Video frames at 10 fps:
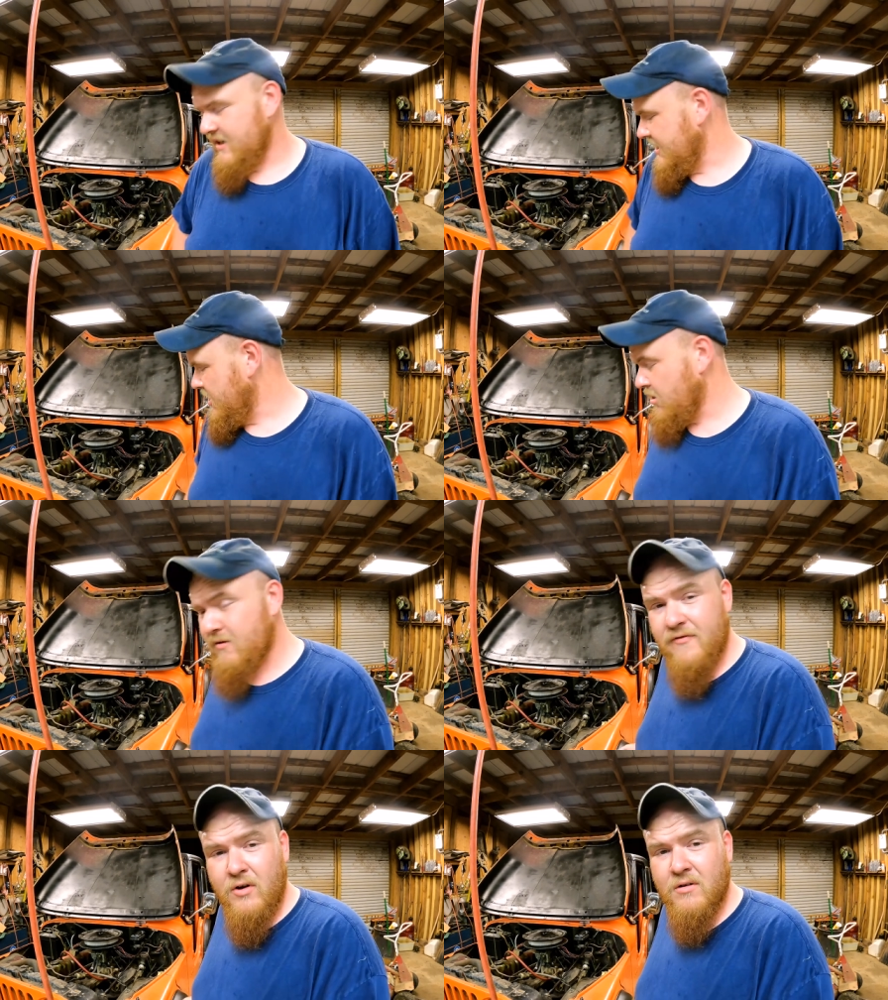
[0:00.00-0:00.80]
That's
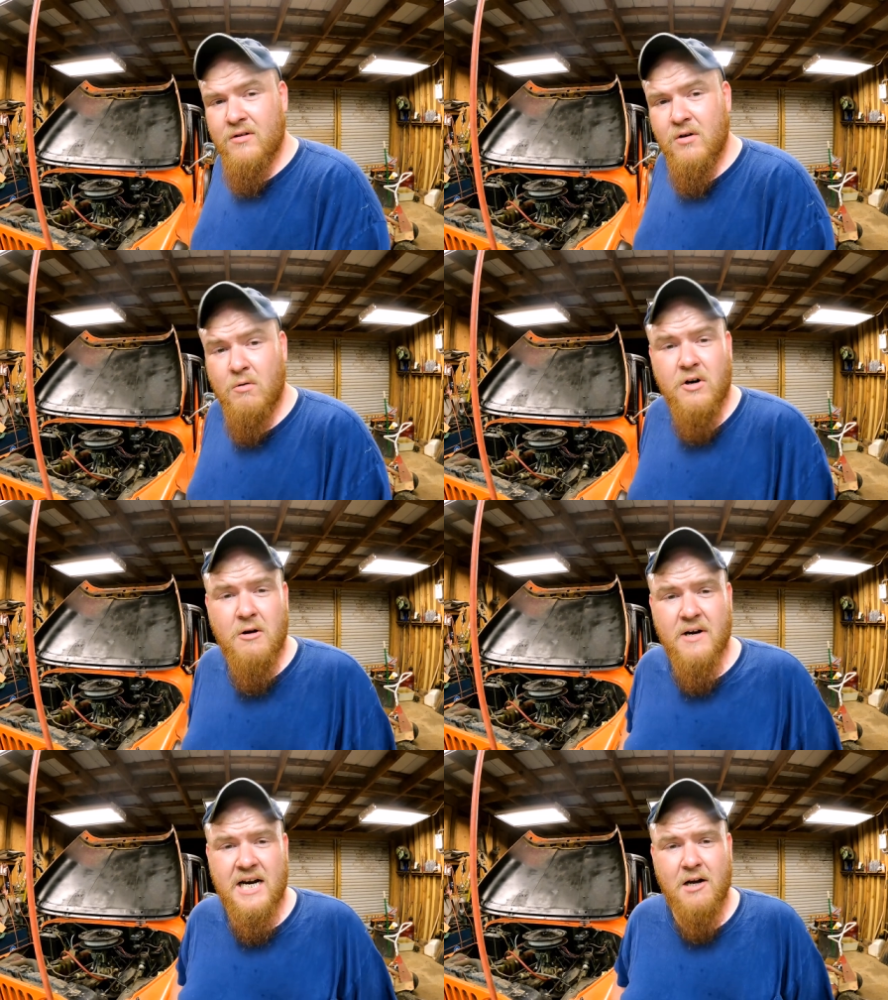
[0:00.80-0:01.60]
hurtful, or
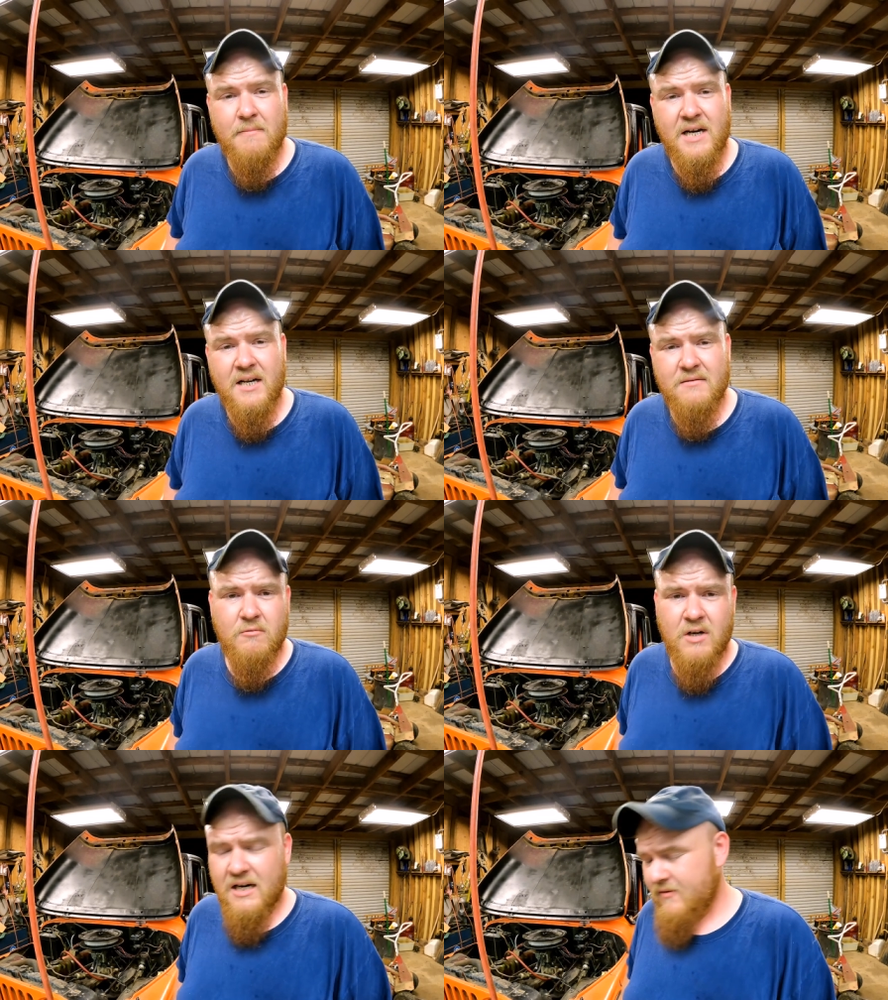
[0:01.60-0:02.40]
no account men,
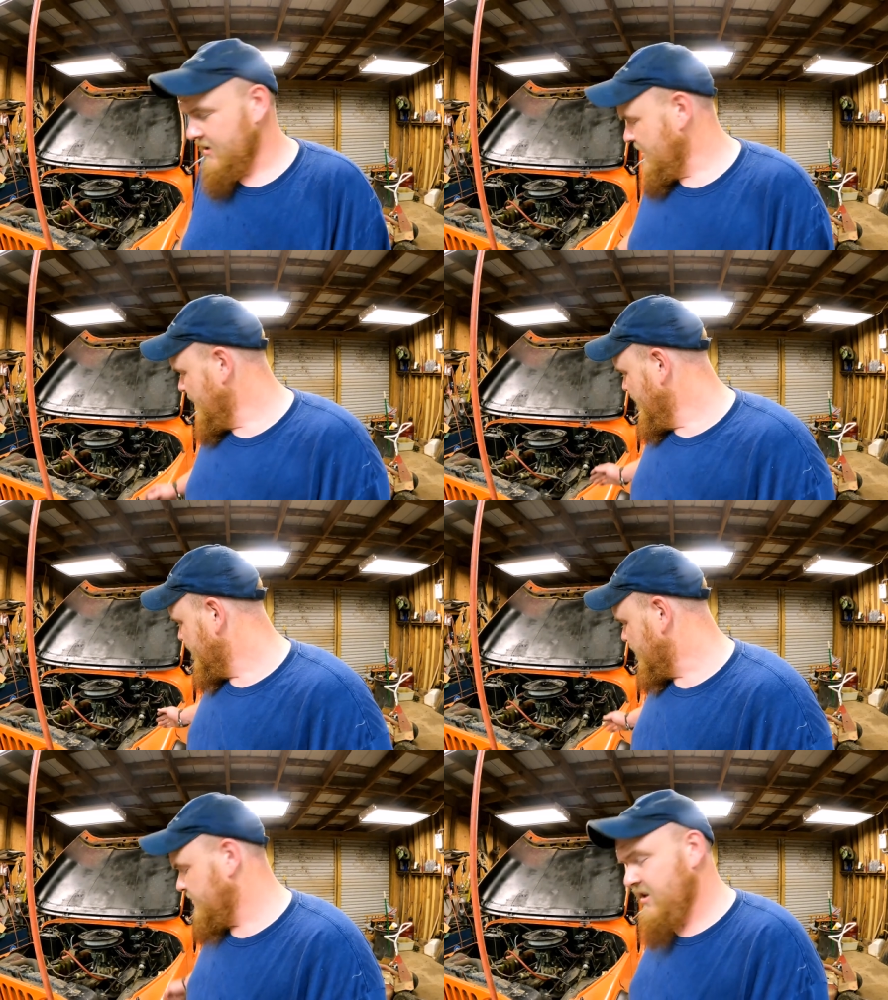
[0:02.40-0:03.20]
whatever.
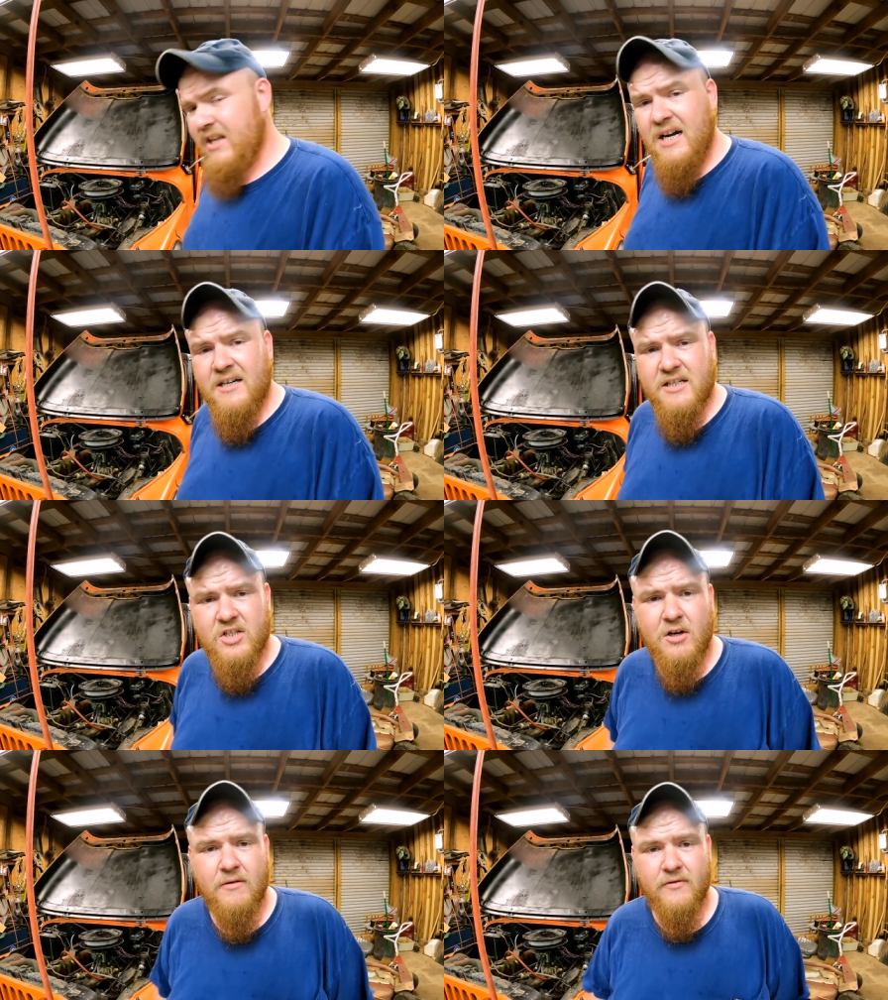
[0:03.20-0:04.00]
Don't do that.
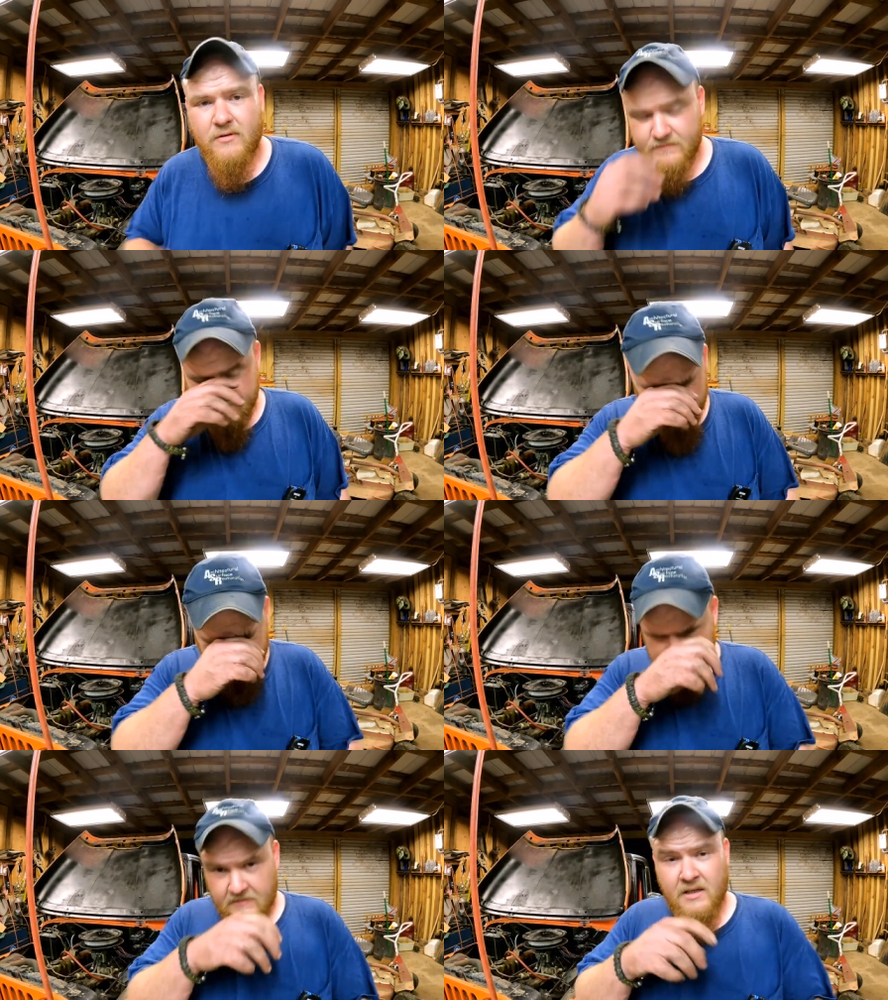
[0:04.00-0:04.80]
It's hurtful.
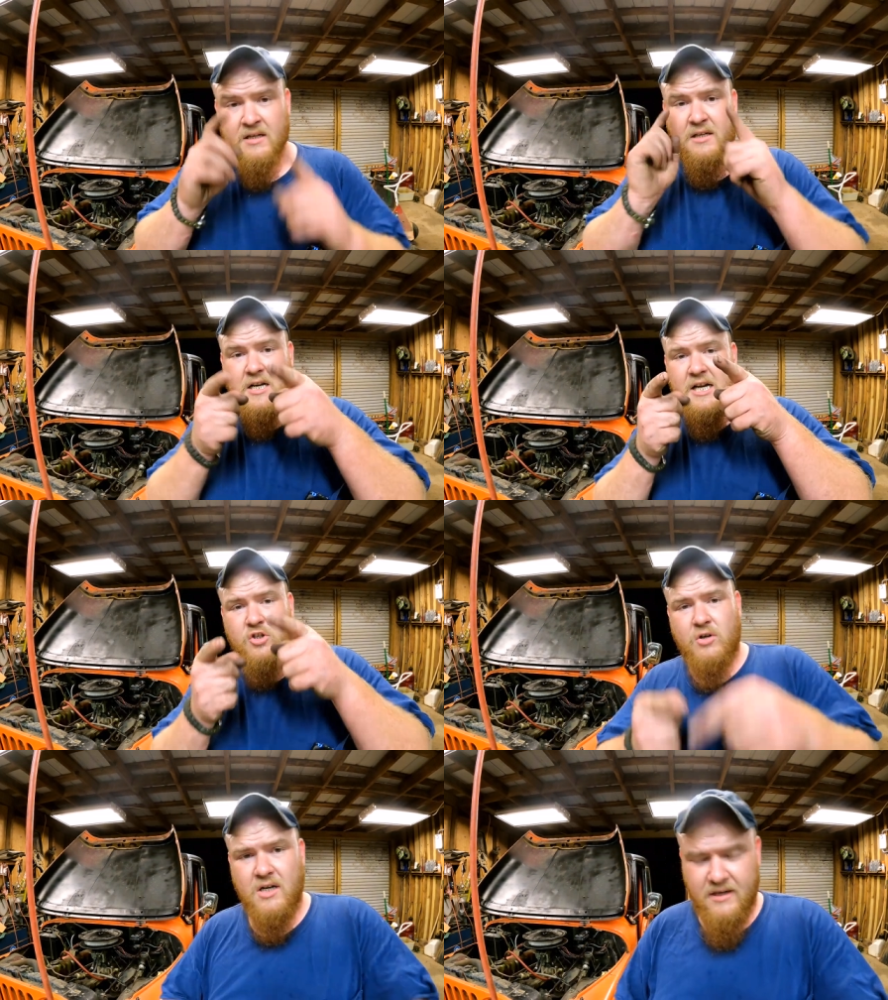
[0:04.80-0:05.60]
Night
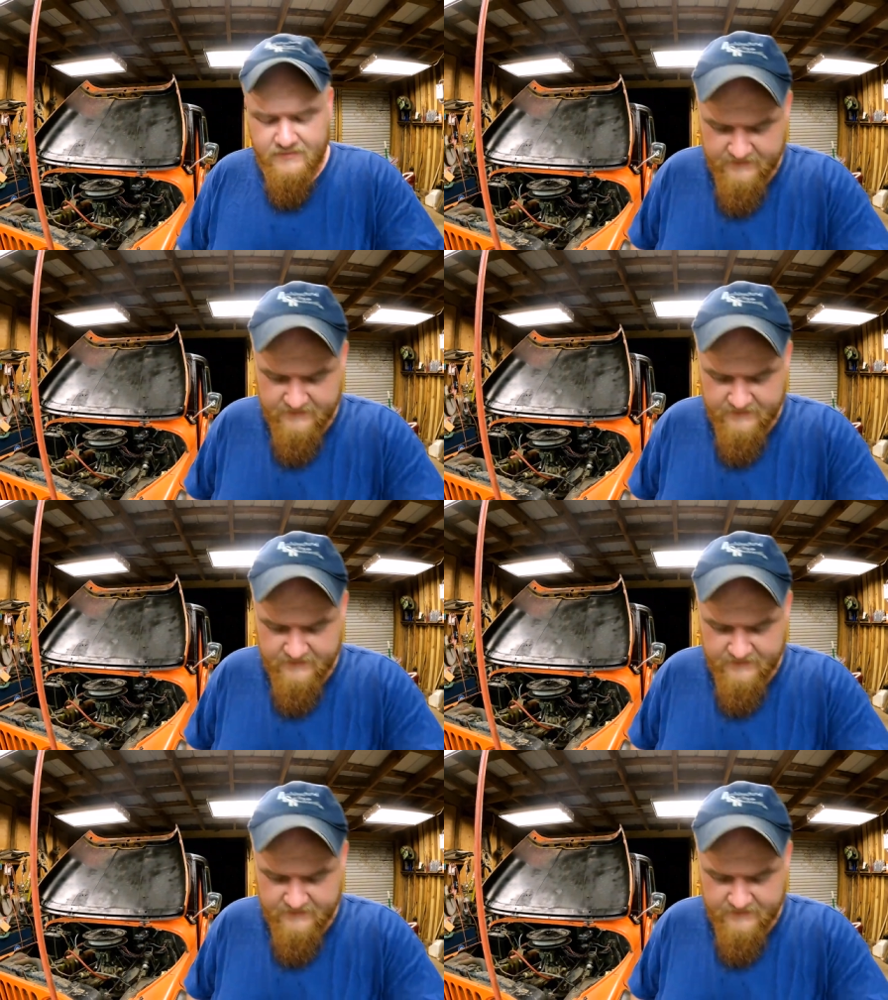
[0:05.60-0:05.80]
drive.